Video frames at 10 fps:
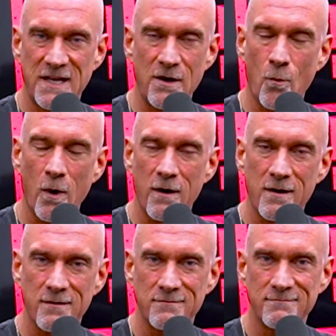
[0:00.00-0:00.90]
They don't
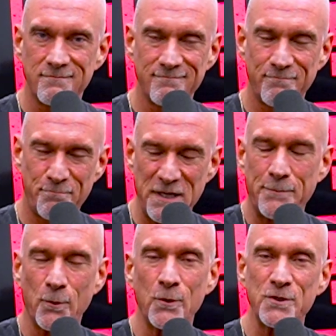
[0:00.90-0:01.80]
work.
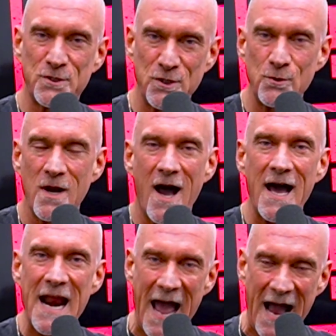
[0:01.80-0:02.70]
People do
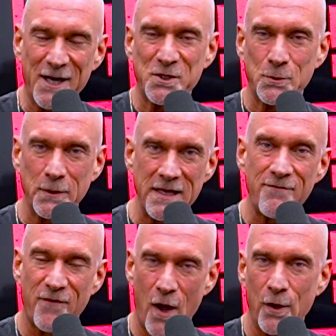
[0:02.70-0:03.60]
not actually
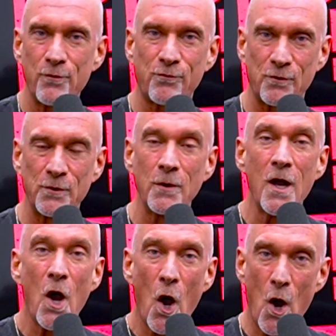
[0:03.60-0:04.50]
follow through
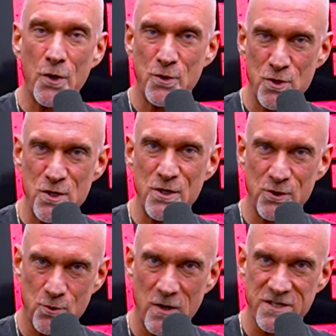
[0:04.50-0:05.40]
on their New
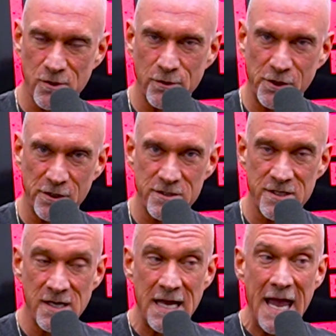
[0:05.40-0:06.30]
Year's
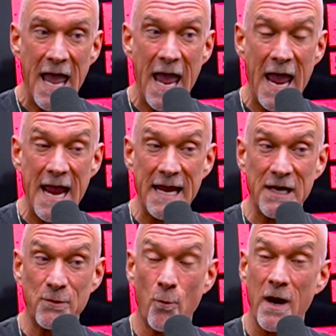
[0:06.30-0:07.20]
resolutions.
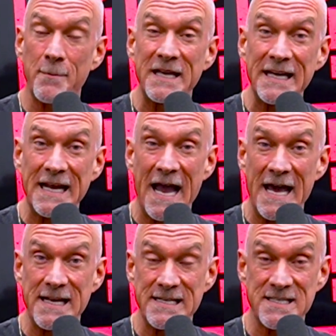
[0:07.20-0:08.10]
And what I'm getting
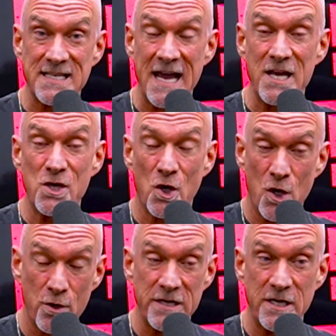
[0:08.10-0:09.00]
at is that you're
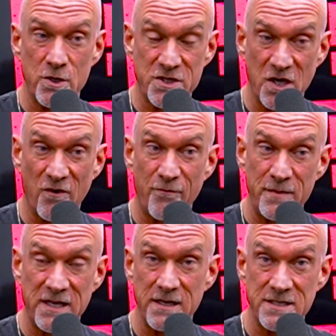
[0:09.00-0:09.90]
hurting yourself
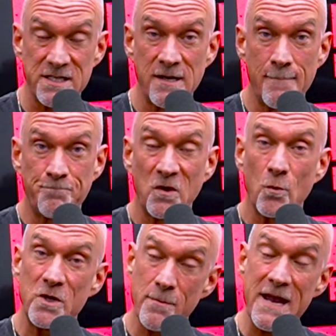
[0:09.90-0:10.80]
because
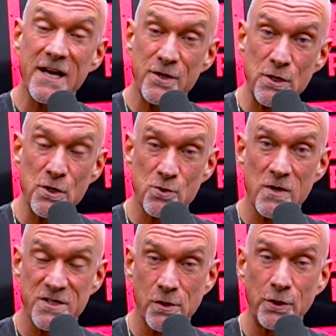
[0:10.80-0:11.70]
when you make a New Year's
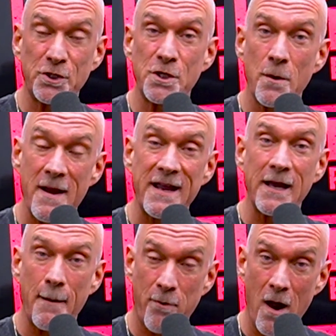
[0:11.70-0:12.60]
resolution, you're
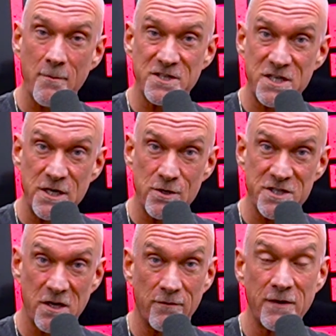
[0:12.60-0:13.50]
making a promise to
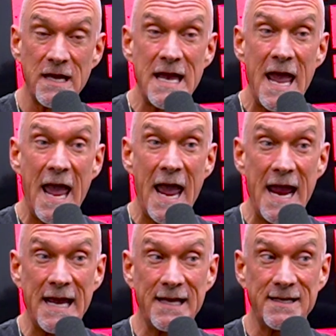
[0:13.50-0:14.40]
yourself.
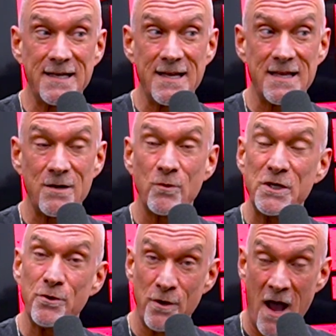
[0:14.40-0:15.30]
And then
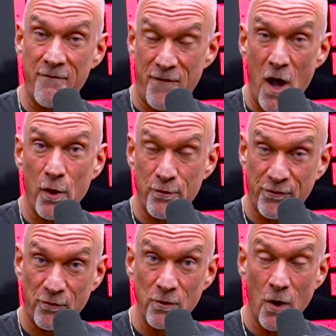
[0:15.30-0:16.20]
when you do not follow
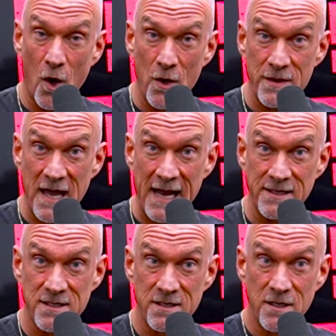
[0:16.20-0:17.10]
through on
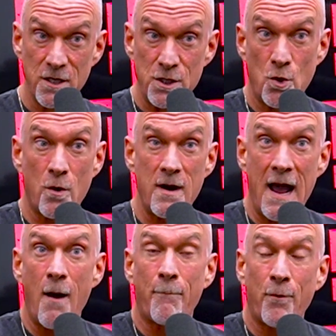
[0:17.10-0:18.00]
that, you're
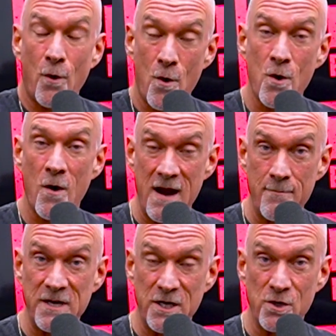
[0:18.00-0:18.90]
now
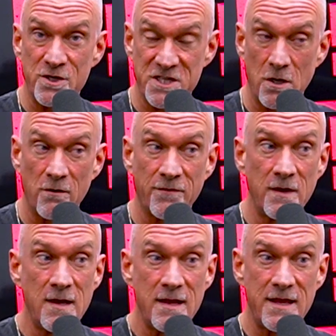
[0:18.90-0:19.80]
programming yourself
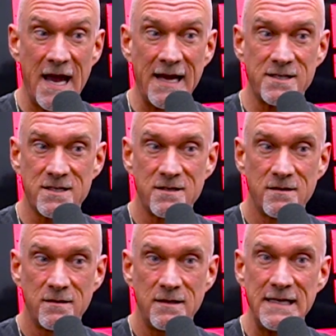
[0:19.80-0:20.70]
that
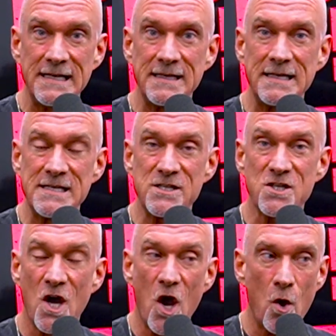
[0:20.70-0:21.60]
it
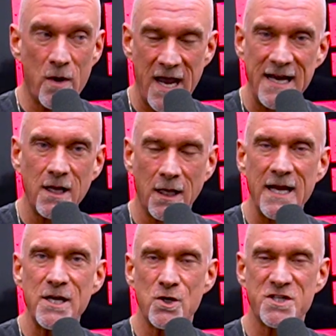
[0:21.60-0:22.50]
is okay to
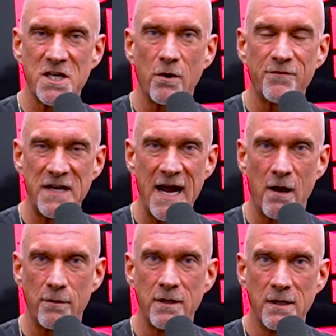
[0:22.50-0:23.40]
let yourself
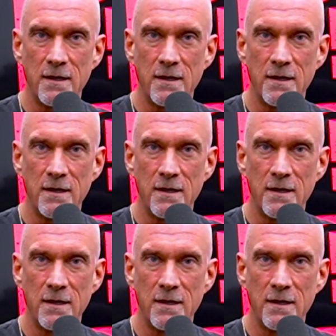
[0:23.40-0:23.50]
down.